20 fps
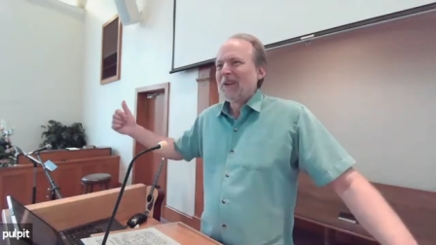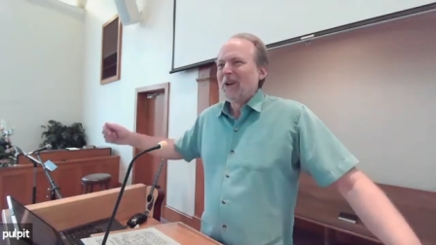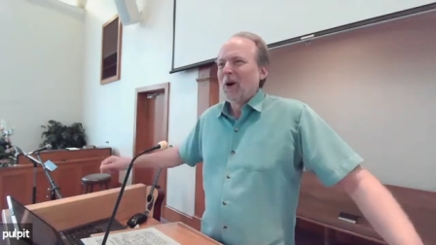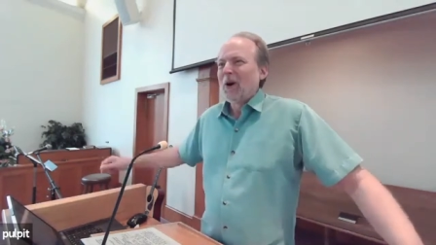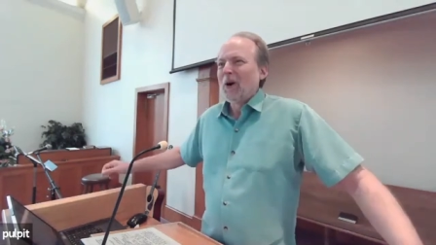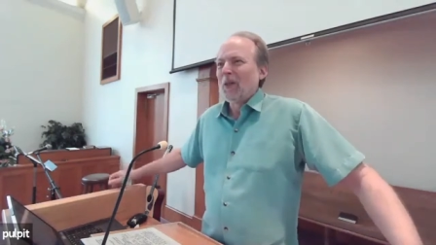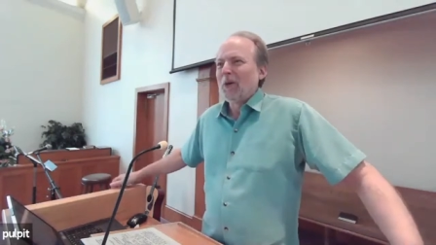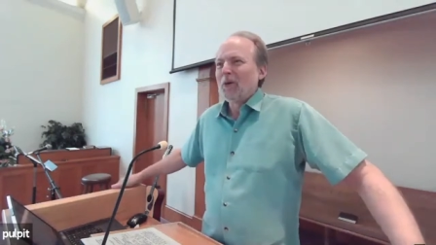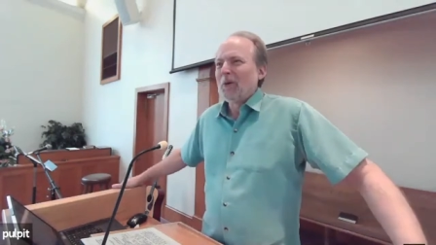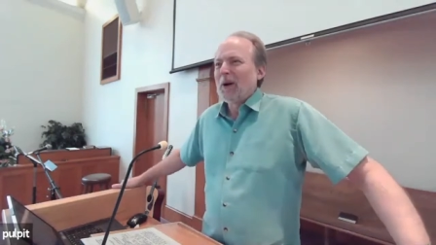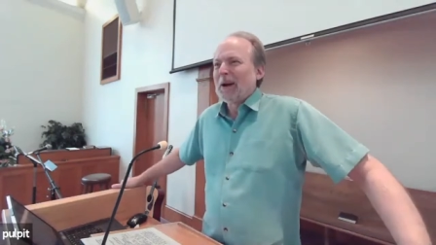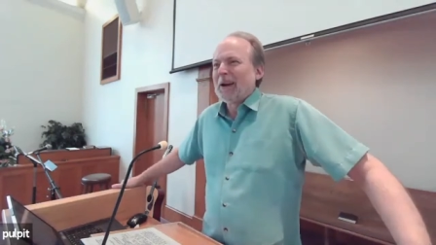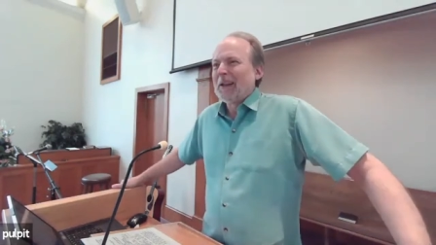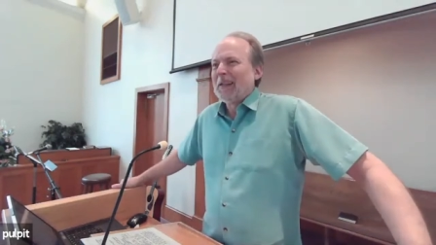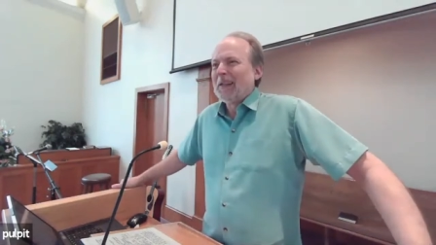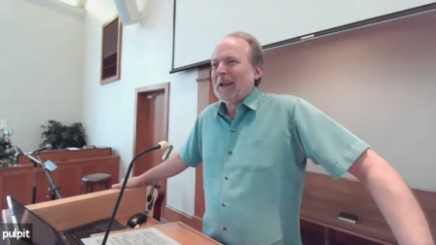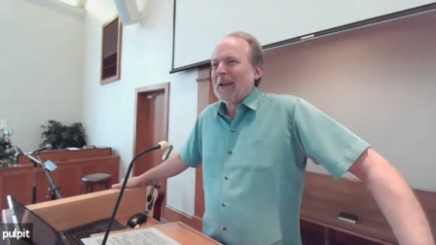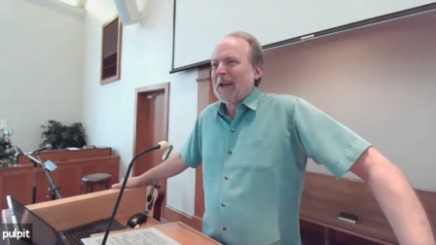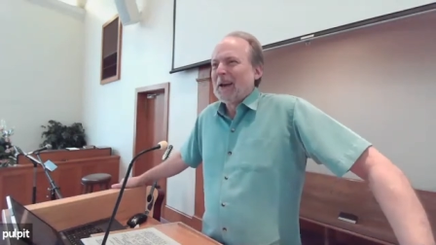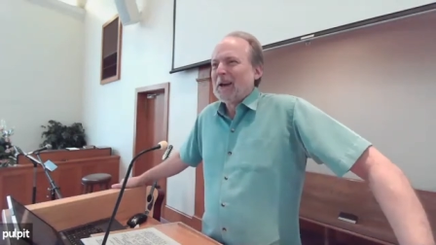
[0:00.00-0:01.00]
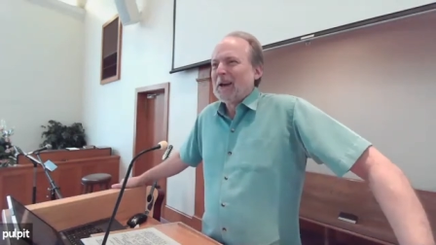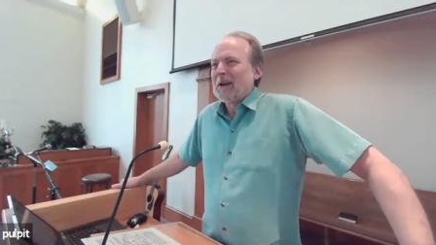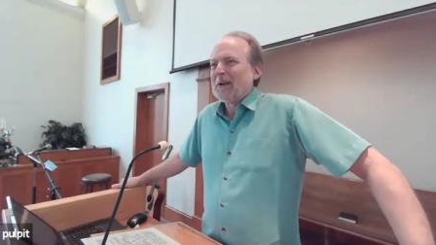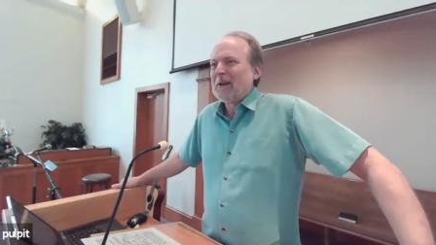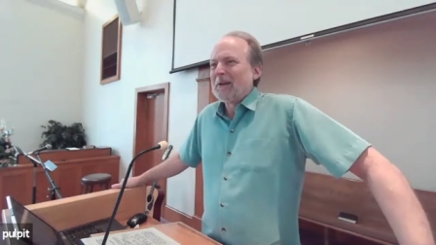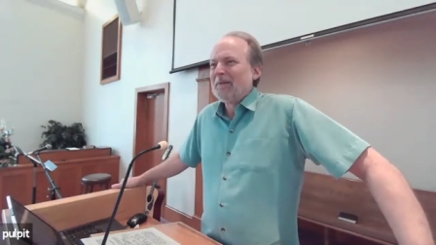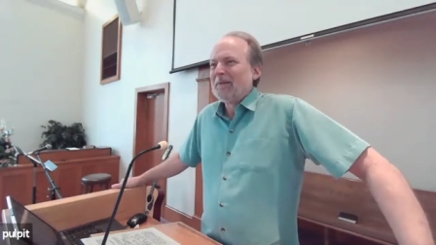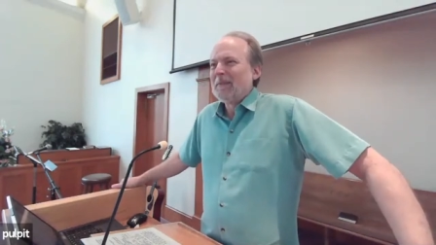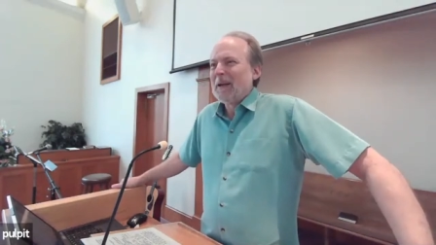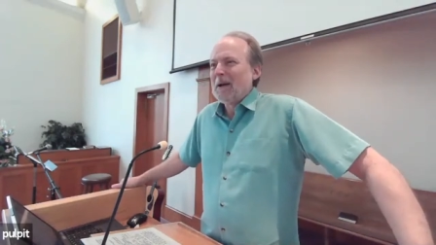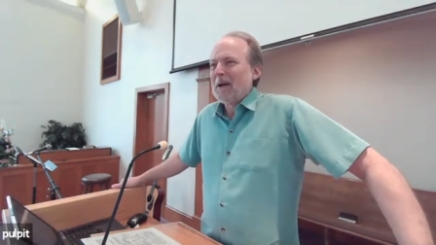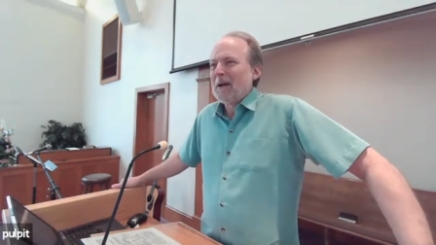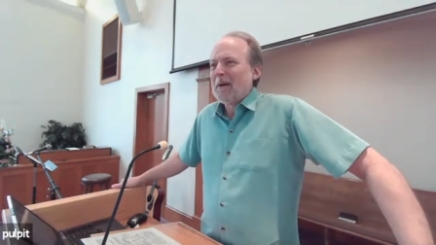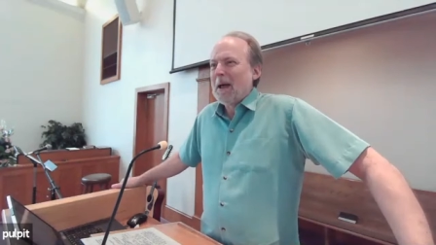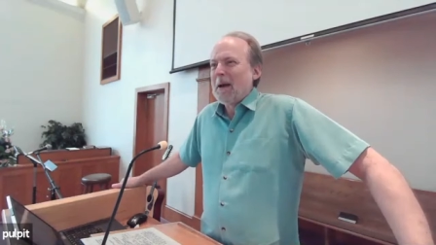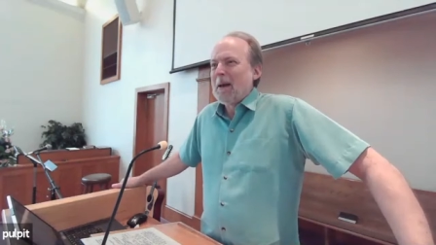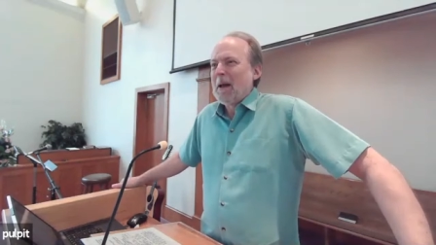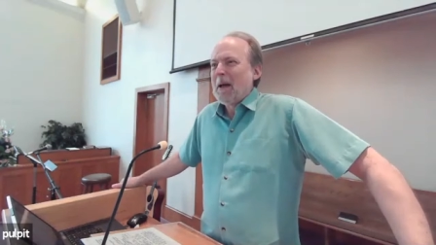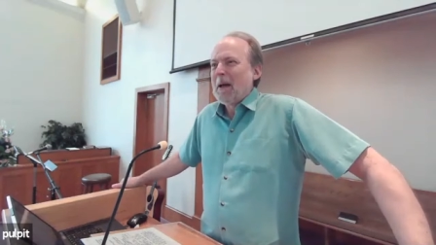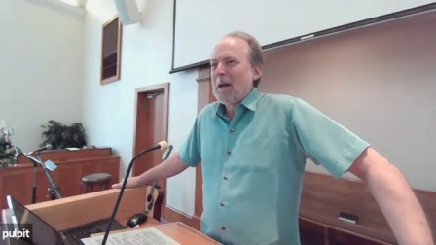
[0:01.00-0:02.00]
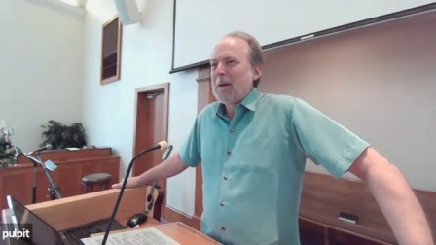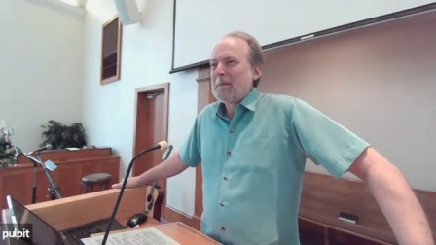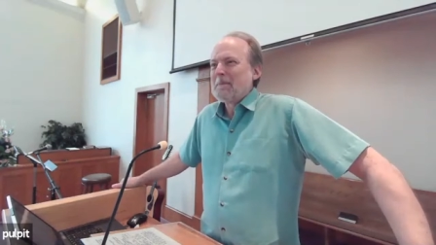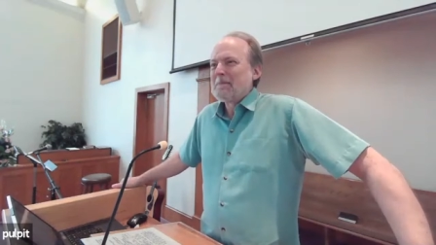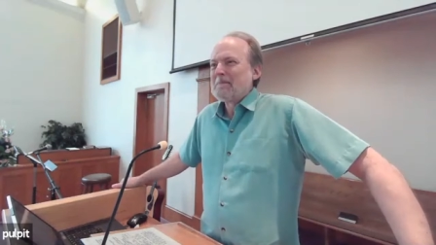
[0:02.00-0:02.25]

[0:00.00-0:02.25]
all the way to the end. Amen? Amen.